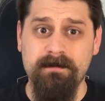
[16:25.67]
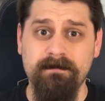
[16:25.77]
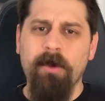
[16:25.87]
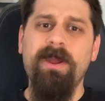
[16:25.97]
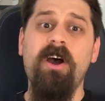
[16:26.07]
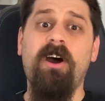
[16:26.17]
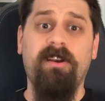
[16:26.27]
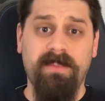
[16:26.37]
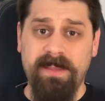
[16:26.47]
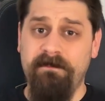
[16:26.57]
Here we are
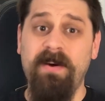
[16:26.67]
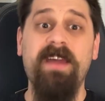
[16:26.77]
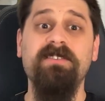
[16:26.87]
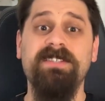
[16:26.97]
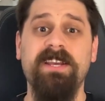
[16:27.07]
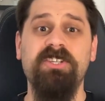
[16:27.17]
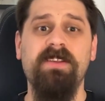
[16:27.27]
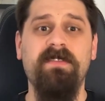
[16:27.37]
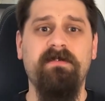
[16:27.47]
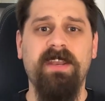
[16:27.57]
in the final section
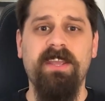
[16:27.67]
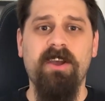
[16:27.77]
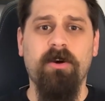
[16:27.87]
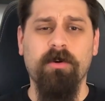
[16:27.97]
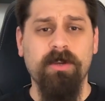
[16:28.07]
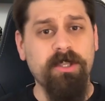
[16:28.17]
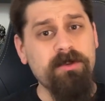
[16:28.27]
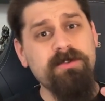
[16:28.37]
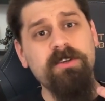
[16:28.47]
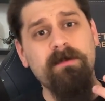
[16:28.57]
of the video,
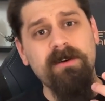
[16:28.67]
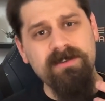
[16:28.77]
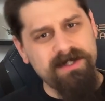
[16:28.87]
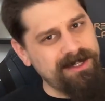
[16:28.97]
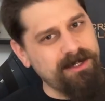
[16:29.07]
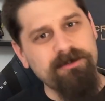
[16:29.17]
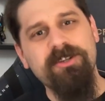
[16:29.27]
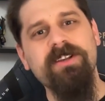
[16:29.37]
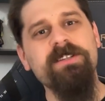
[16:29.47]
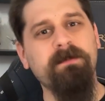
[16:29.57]
YouTubers that you
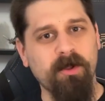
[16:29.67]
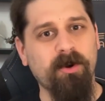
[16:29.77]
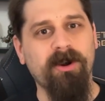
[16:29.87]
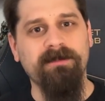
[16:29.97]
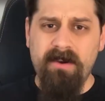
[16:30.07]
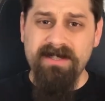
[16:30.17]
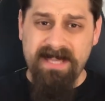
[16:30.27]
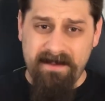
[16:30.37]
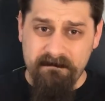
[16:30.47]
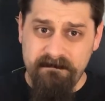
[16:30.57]
should explore. There is
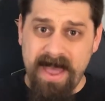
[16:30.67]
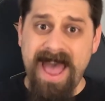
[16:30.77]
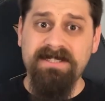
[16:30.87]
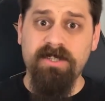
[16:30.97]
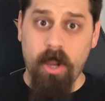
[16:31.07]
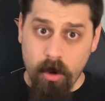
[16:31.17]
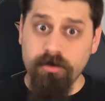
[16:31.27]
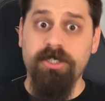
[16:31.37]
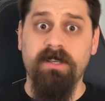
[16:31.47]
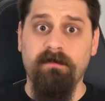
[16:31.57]
a vast
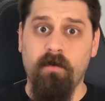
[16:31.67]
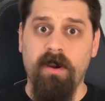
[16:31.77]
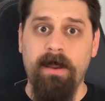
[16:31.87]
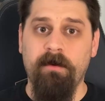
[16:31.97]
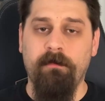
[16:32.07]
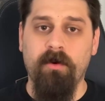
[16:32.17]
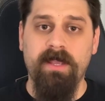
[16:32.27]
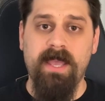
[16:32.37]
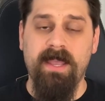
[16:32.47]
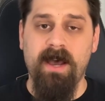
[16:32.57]
ocean of Warhammer
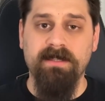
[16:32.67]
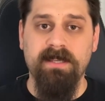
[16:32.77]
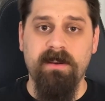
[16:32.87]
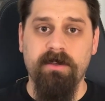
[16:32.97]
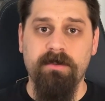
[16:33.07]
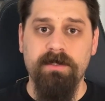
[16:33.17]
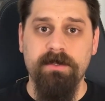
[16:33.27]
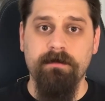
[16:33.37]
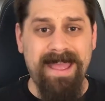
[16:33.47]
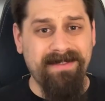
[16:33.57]
40k content on
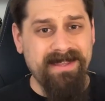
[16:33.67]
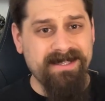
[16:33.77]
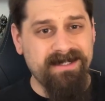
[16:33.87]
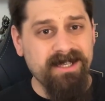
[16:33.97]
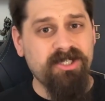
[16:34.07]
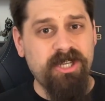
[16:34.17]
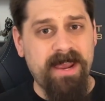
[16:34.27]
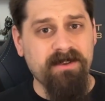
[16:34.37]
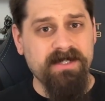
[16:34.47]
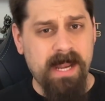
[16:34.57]
YouTube, and the 6
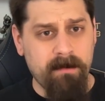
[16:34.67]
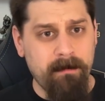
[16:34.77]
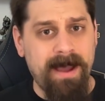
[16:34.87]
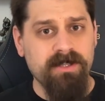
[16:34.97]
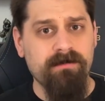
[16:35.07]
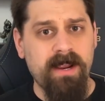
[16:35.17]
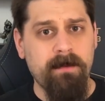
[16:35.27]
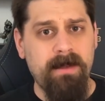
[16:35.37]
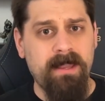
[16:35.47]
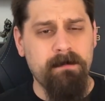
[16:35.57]
channels that I'm about to
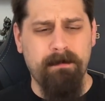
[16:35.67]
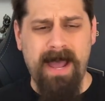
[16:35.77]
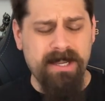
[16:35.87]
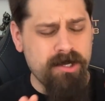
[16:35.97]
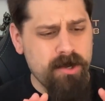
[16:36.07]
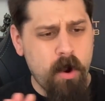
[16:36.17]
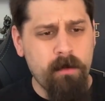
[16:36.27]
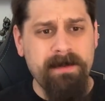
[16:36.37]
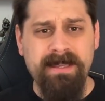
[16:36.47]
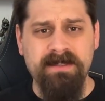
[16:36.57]
recommend by no
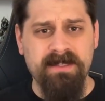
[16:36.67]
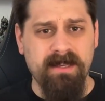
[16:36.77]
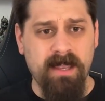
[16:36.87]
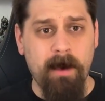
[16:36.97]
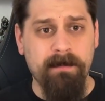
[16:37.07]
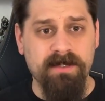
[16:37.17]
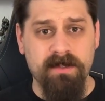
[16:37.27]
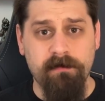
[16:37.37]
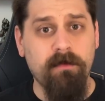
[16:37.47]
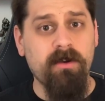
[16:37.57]
means encompass
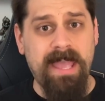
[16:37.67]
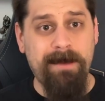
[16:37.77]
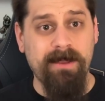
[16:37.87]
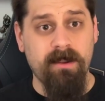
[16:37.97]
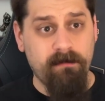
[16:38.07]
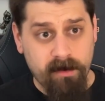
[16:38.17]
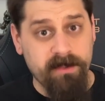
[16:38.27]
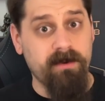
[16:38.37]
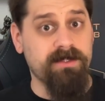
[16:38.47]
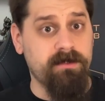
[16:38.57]
the full gamut of what
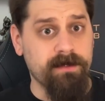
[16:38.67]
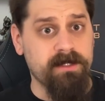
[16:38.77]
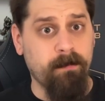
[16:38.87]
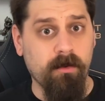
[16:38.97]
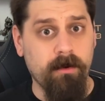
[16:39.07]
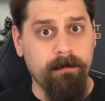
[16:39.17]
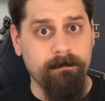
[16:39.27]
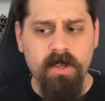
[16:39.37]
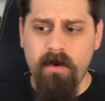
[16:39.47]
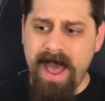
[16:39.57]
there is to explore.
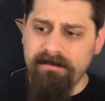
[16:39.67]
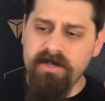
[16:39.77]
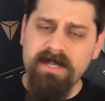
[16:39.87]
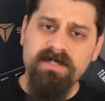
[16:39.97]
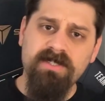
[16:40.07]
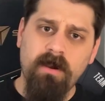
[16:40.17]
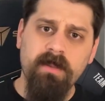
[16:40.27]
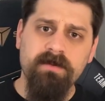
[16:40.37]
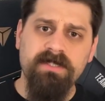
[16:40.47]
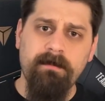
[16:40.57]
So after you get started
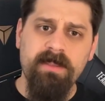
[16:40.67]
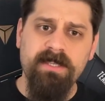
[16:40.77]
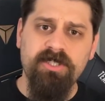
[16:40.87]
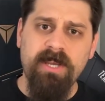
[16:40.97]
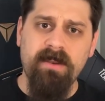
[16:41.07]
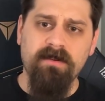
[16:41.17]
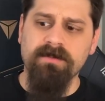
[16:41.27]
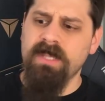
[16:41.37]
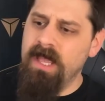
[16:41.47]
with some of these channels,